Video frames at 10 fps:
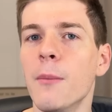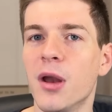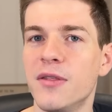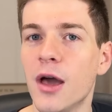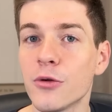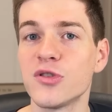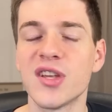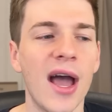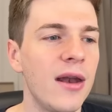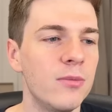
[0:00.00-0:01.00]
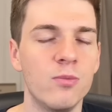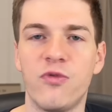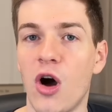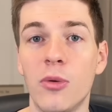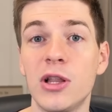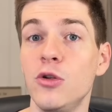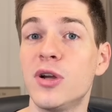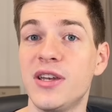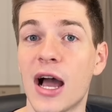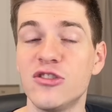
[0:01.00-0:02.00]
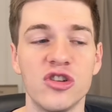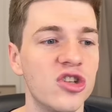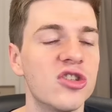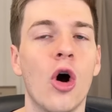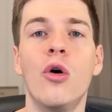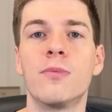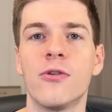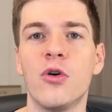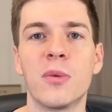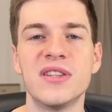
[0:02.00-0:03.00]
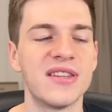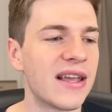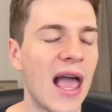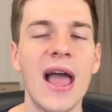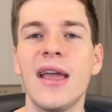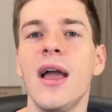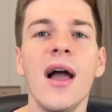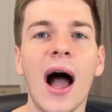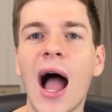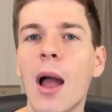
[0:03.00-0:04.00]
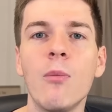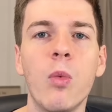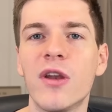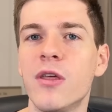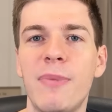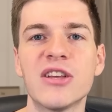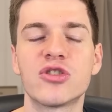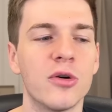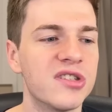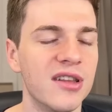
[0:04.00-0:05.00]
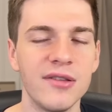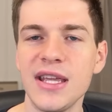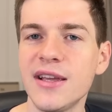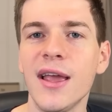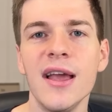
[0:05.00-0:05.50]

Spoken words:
But on the other side, following Luka Doncic's own performance, saying, hey, I'm one of the best guards in the league,